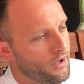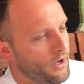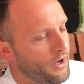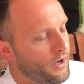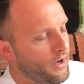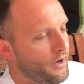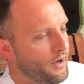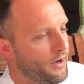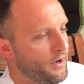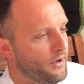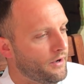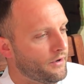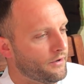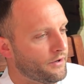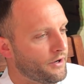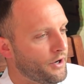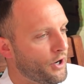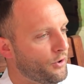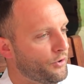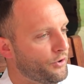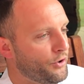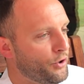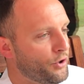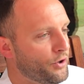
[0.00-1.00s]

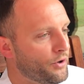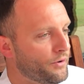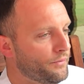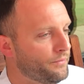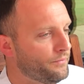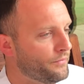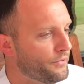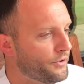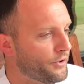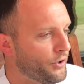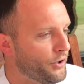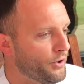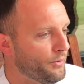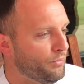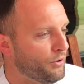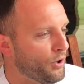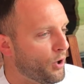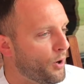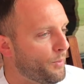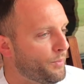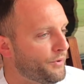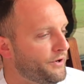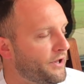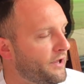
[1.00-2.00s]
you to
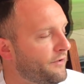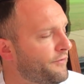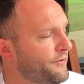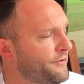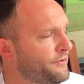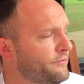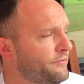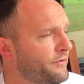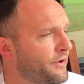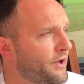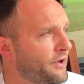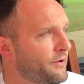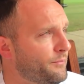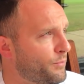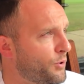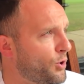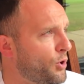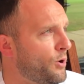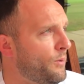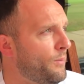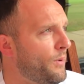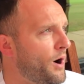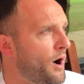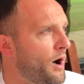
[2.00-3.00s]
blow up a defensive end,
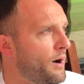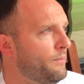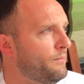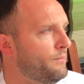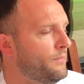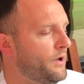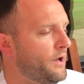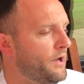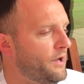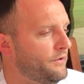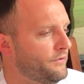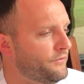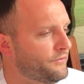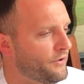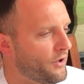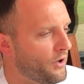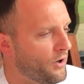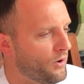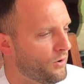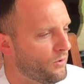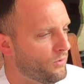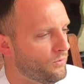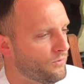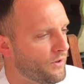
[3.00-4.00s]
blow them up. And
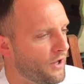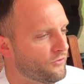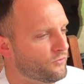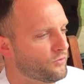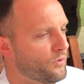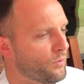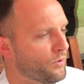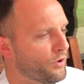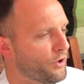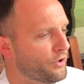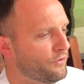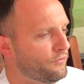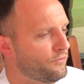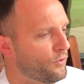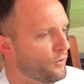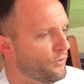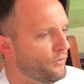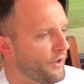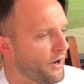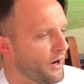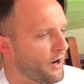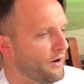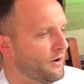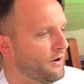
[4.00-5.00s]
so that's what we're looking
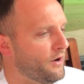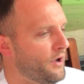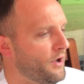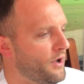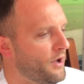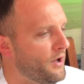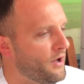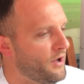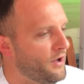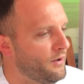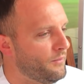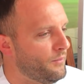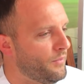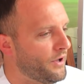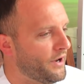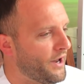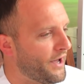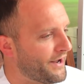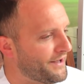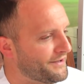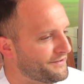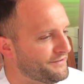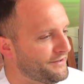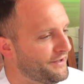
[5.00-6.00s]
for there. But
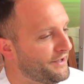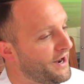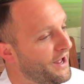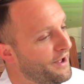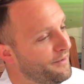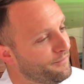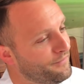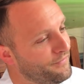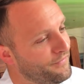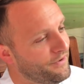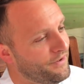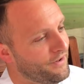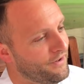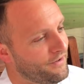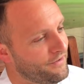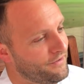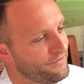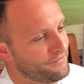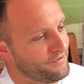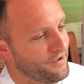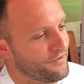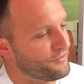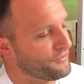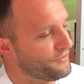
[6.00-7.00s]
like I said, ever
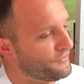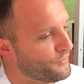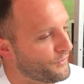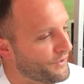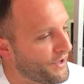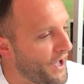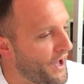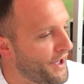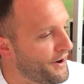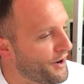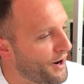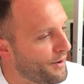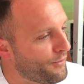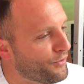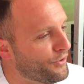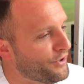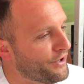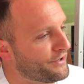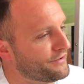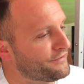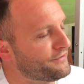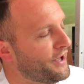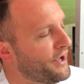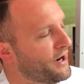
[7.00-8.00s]
since we got here, I'm
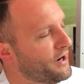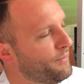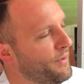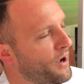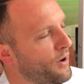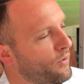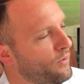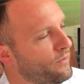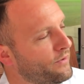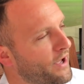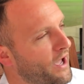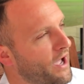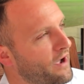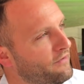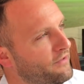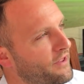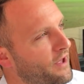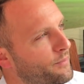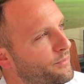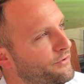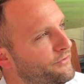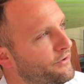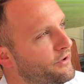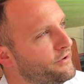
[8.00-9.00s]
really excited about what we
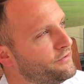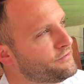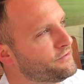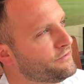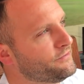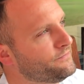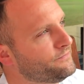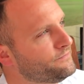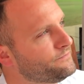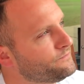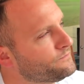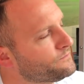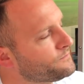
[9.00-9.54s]
have at that position.